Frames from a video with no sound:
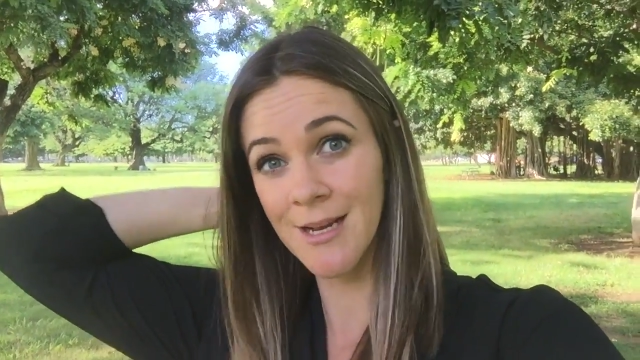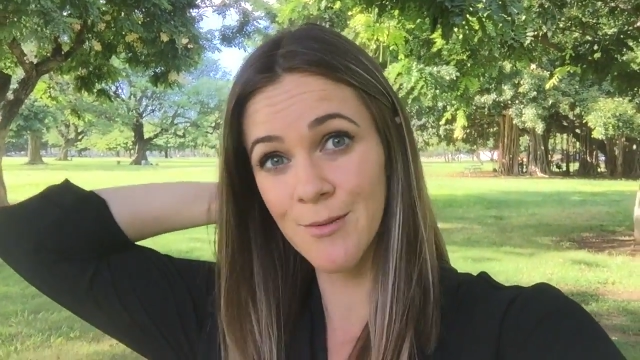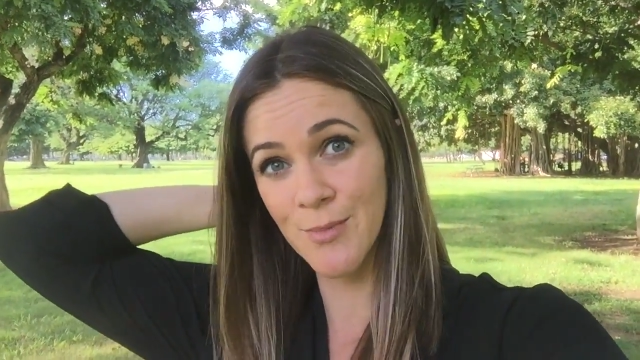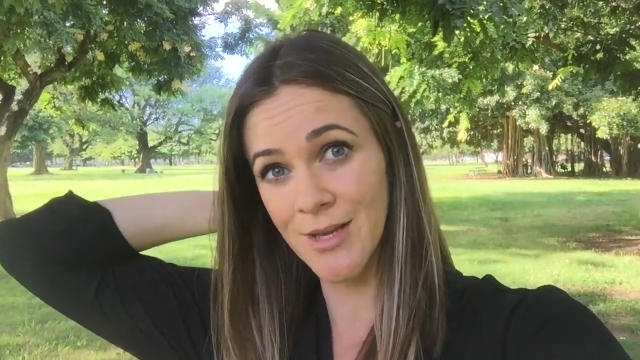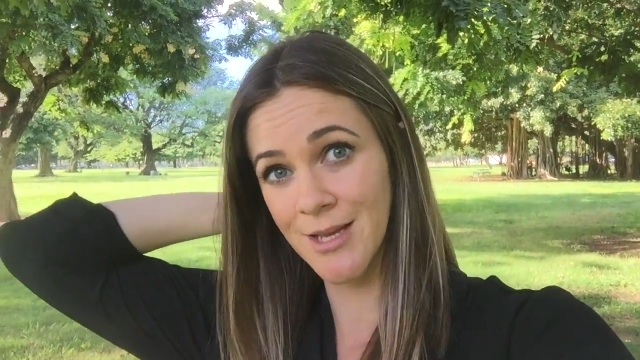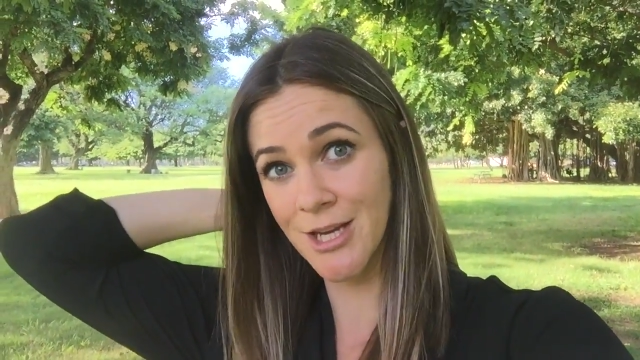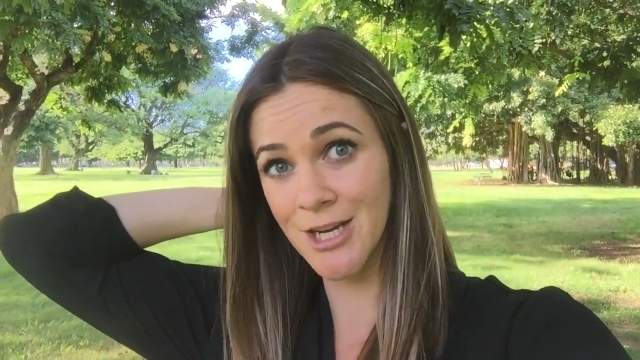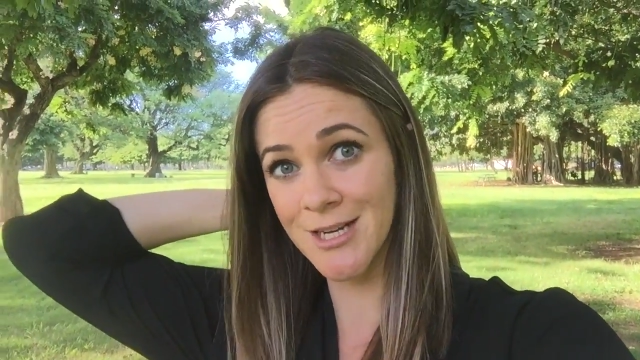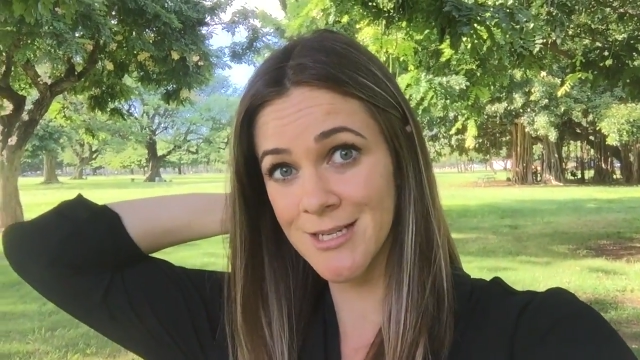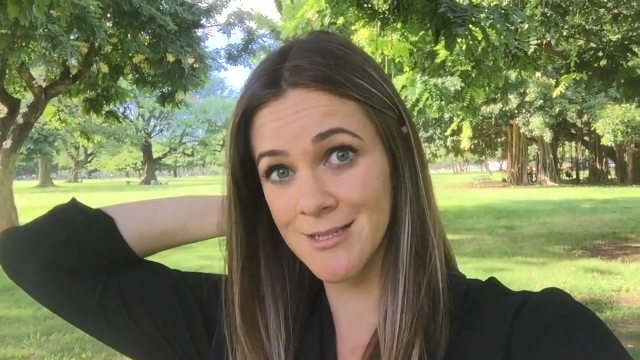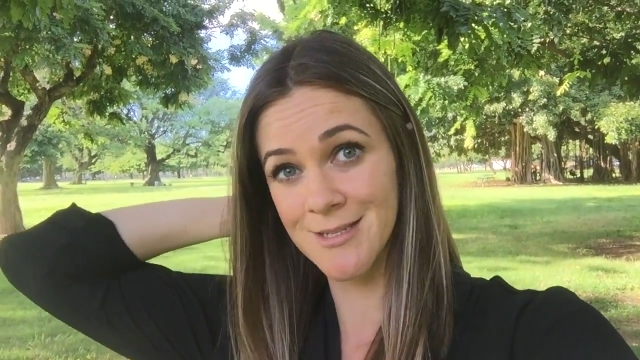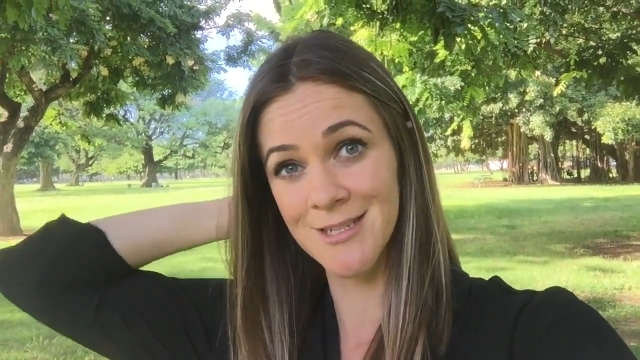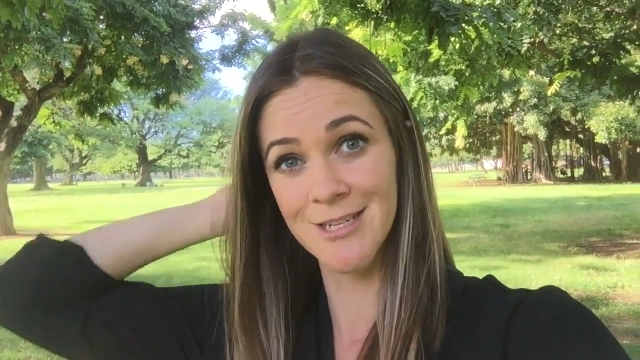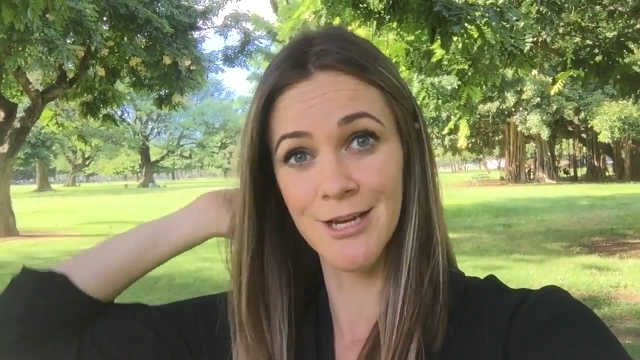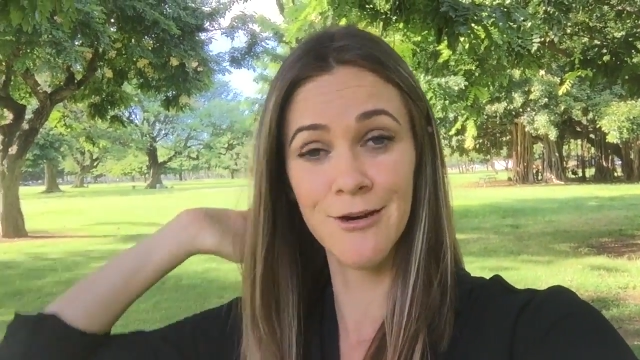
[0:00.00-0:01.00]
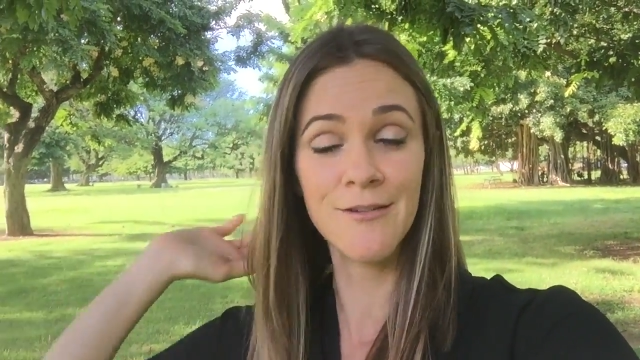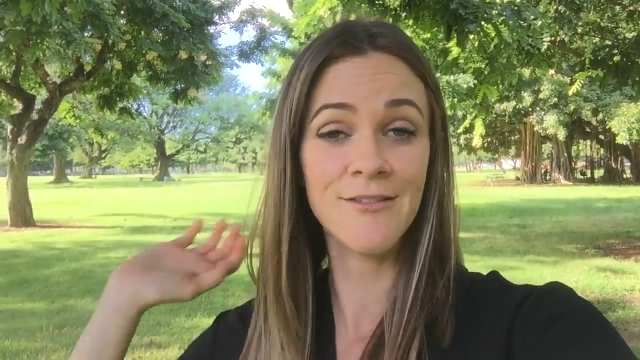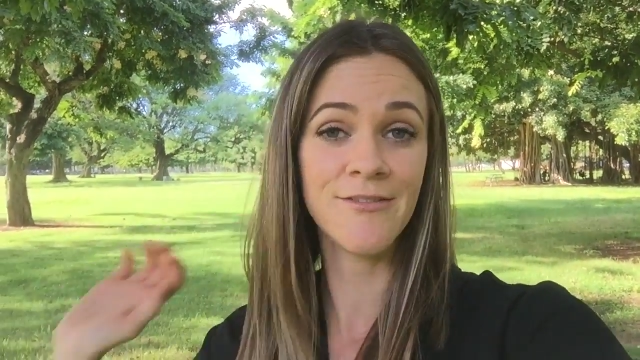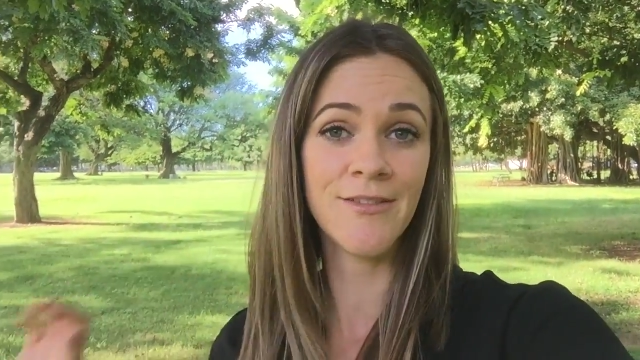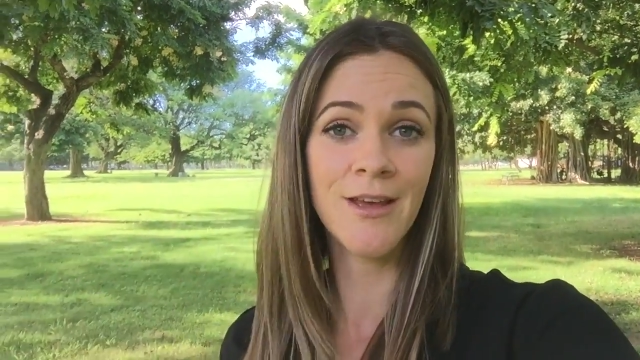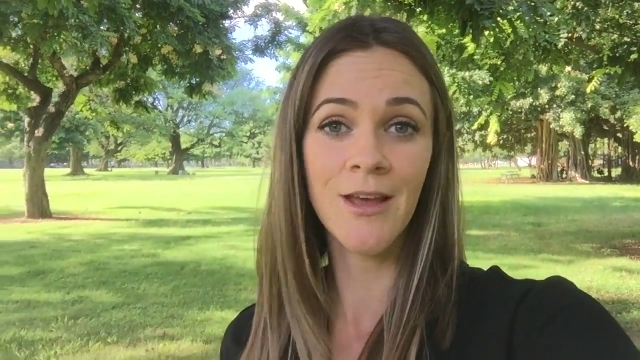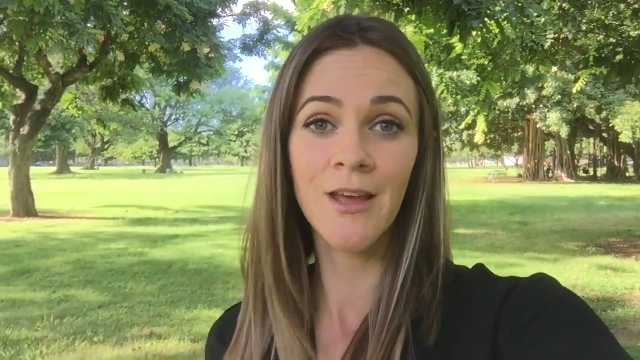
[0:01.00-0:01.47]
I'd be curious to know
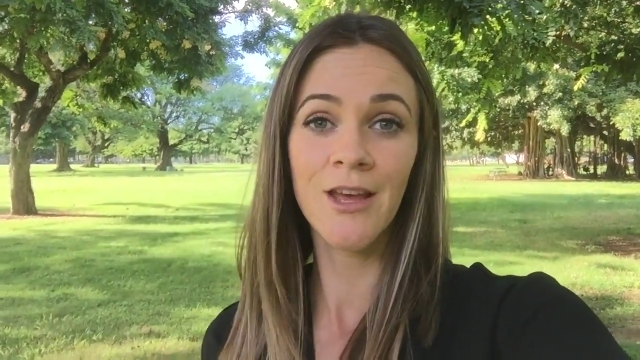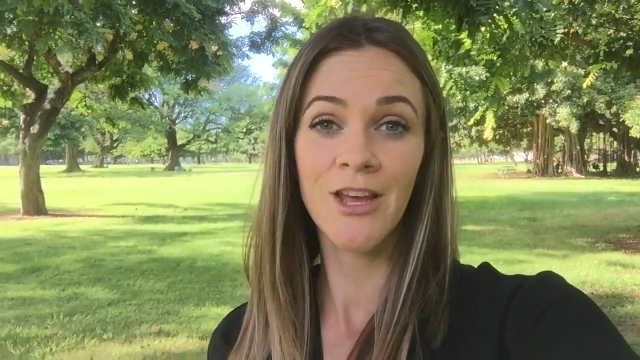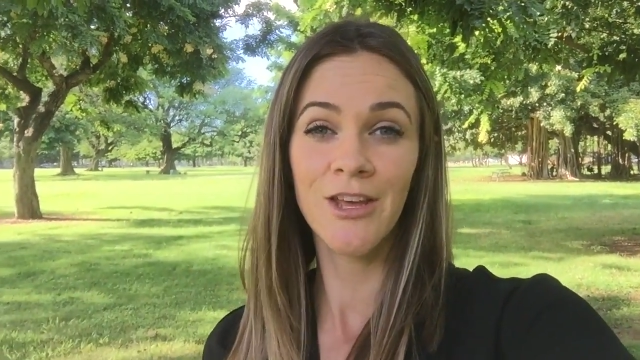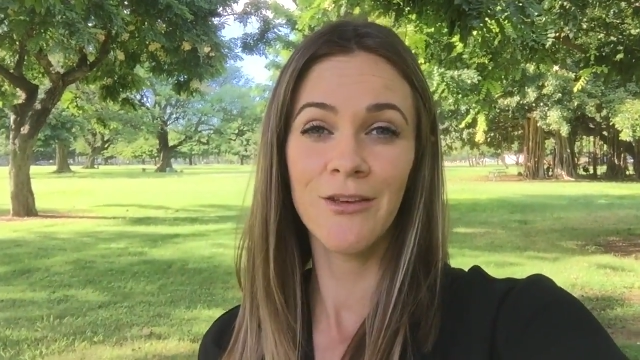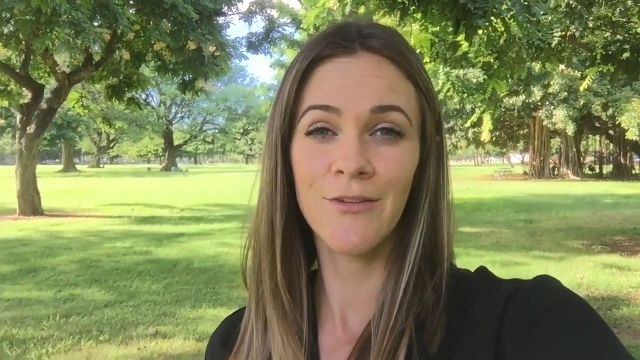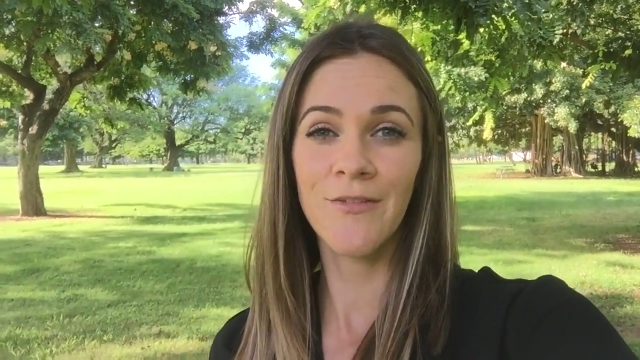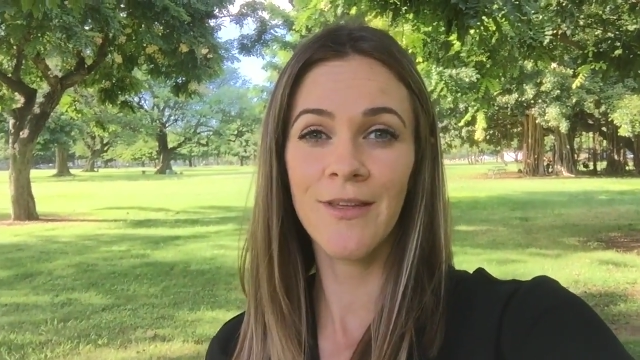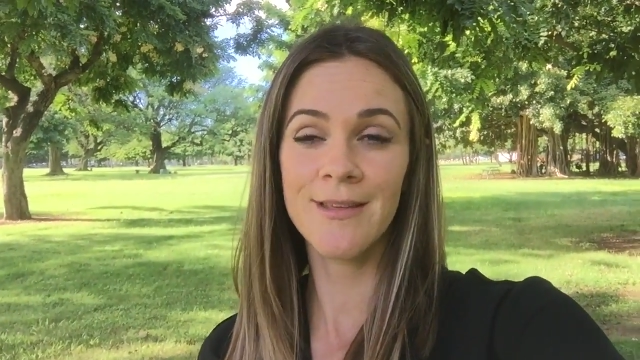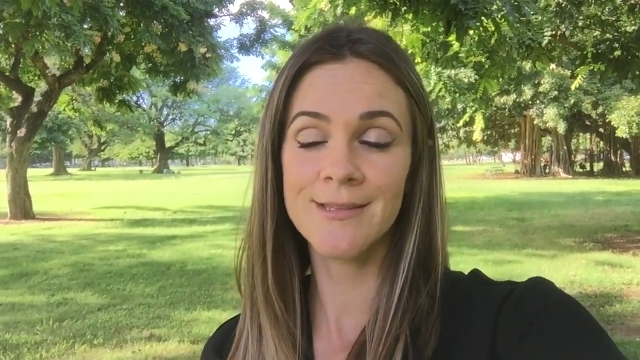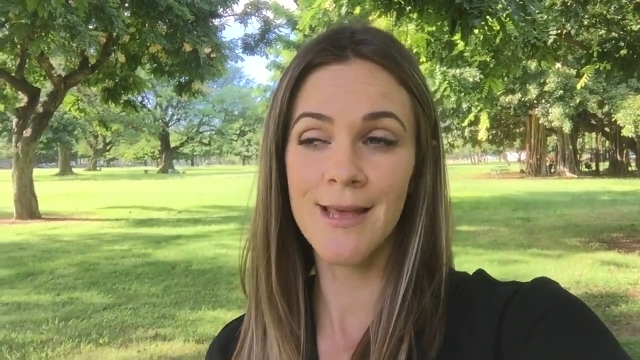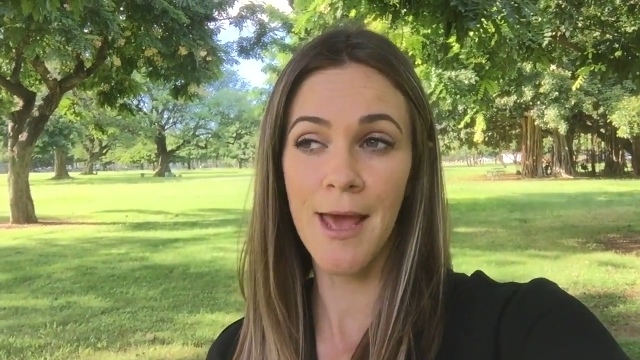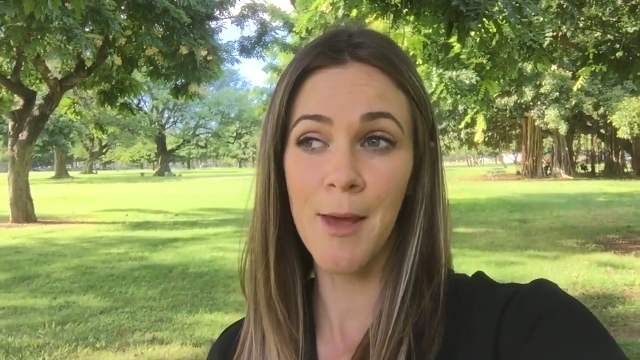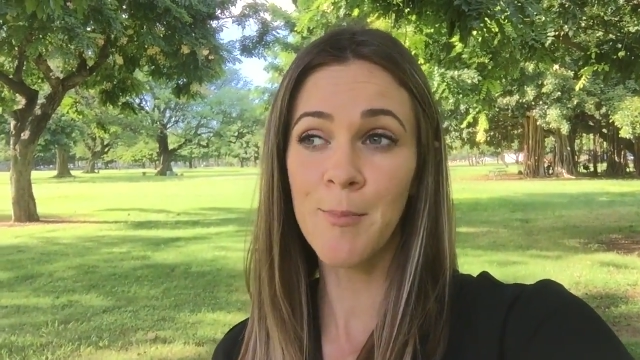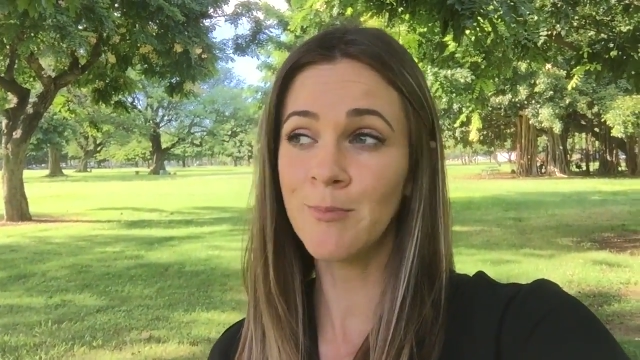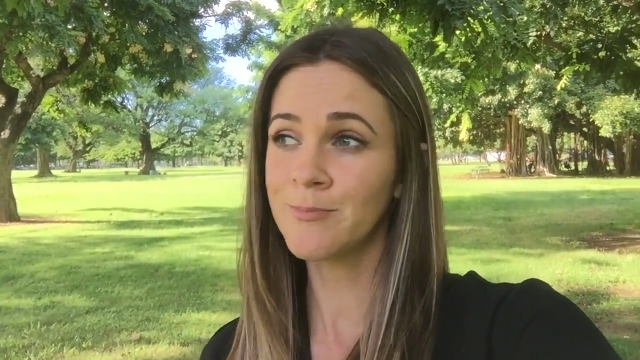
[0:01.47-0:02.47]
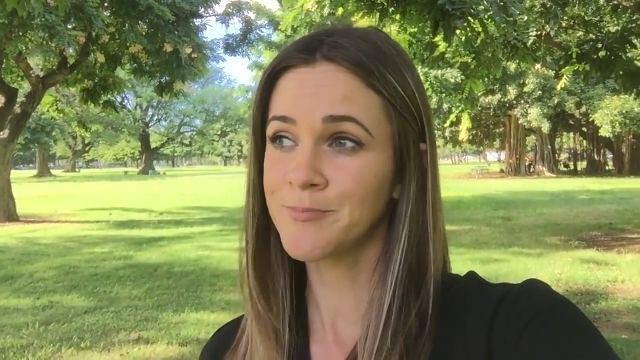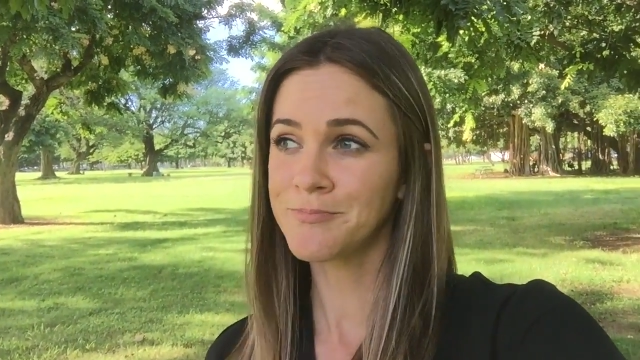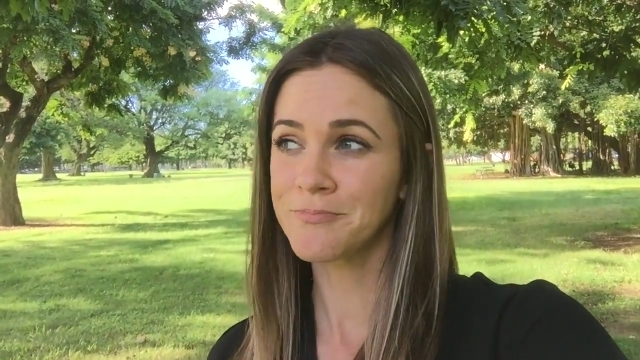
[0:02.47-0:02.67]
if you feel the same.